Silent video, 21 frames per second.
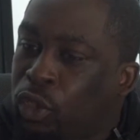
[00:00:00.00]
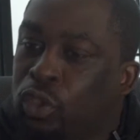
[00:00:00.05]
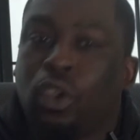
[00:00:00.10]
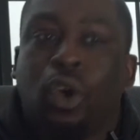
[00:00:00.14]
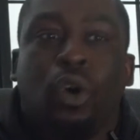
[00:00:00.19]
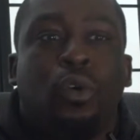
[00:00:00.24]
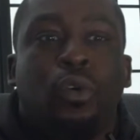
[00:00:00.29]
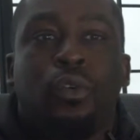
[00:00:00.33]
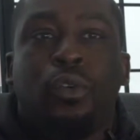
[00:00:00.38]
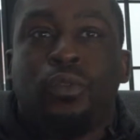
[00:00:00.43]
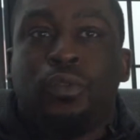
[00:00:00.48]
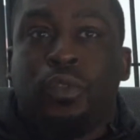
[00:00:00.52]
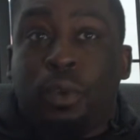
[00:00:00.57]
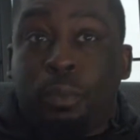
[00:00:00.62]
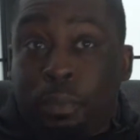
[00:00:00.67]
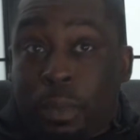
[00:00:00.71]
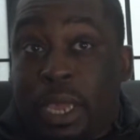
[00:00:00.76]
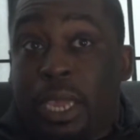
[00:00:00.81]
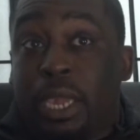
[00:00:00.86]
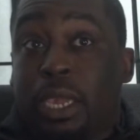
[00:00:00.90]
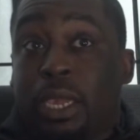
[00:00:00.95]
So for
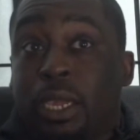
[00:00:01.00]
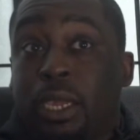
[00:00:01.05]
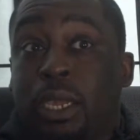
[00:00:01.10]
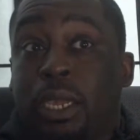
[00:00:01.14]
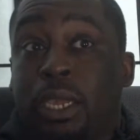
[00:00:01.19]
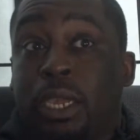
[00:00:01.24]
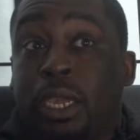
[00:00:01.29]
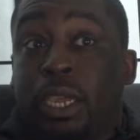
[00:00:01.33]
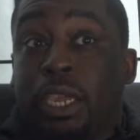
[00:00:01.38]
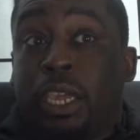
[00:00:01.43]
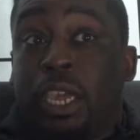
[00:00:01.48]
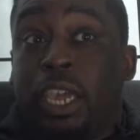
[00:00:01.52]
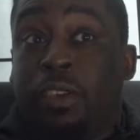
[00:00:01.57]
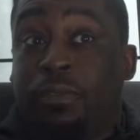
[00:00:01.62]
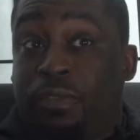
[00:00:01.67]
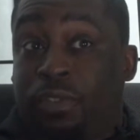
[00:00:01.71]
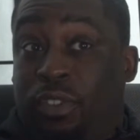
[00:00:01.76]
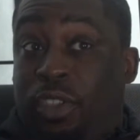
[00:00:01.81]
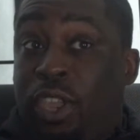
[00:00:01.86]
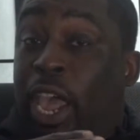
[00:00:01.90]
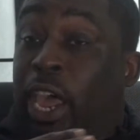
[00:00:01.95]
me,
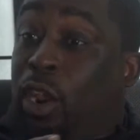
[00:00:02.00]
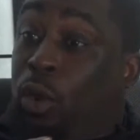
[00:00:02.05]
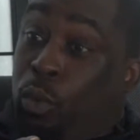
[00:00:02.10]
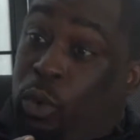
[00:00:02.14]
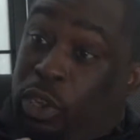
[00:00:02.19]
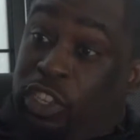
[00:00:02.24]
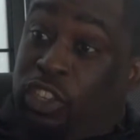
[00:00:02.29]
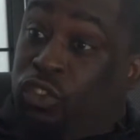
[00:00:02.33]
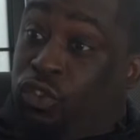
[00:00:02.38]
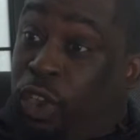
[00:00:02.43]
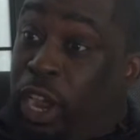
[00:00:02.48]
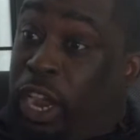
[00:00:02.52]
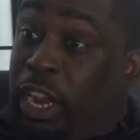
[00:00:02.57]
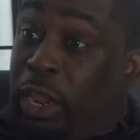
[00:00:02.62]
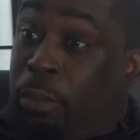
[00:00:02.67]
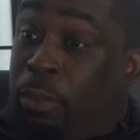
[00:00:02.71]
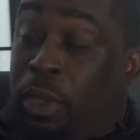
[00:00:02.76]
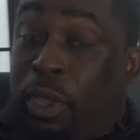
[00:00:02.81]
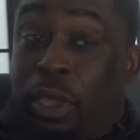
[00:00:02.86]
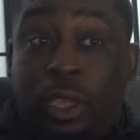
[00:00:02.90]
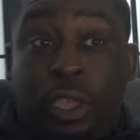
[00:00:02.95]
if Seattle wants to trade
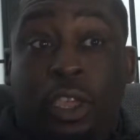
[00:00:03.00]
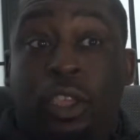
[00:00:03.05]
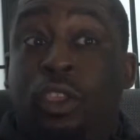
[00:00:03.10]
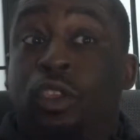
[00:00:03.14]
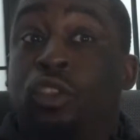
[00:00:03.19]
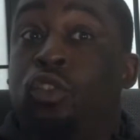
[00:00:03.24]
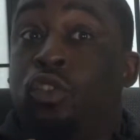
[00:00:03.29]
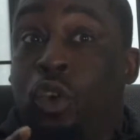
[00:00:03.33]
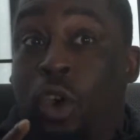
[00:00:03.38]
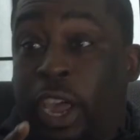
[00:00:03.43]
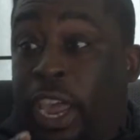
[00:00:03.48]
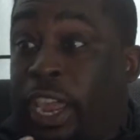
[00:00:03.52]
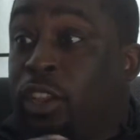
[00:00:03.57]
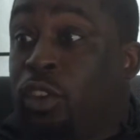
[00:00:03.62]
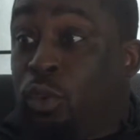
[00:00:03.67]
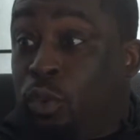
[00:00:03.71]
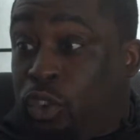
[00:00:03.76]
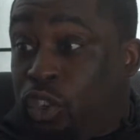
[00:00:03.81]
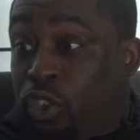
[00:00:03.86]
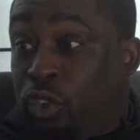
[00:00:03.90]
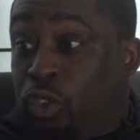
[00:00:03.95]
him, go ahead and
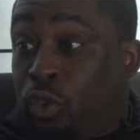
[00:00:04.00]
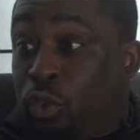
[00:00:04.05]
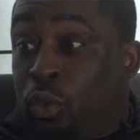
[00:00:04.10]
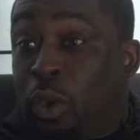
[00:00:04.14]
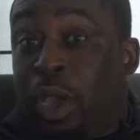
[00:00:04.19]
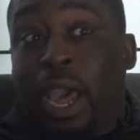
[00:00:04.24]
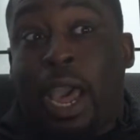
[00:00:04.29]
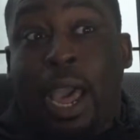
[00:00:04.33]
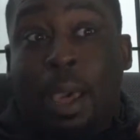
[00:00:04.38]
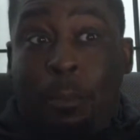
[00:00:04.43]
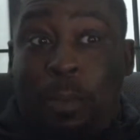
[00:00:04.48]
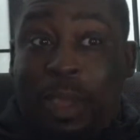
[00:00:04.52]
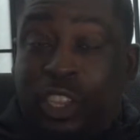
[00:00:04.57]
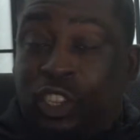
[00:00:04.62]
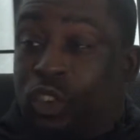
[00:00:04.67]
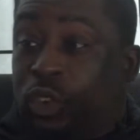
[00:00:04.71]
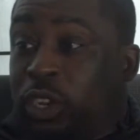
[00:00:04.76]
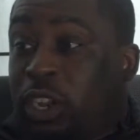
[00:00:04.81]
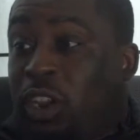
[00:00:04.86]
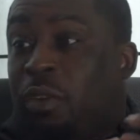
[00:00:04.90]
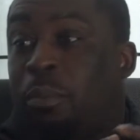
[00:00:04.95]
do what you do. I bet
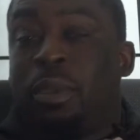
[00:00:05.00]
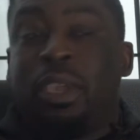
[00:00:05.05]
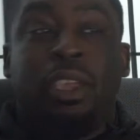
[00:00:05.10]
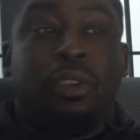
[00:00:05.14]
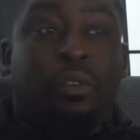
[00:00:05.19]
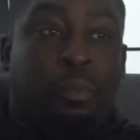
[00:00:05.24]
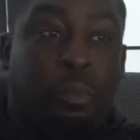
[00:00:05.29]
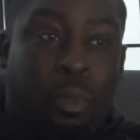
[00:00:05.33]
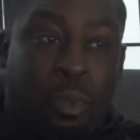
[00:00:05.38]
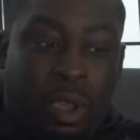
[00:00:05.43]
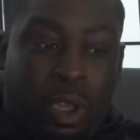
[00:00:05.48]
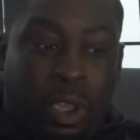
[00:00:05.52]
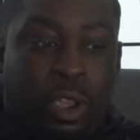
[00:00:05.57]
you'll never be.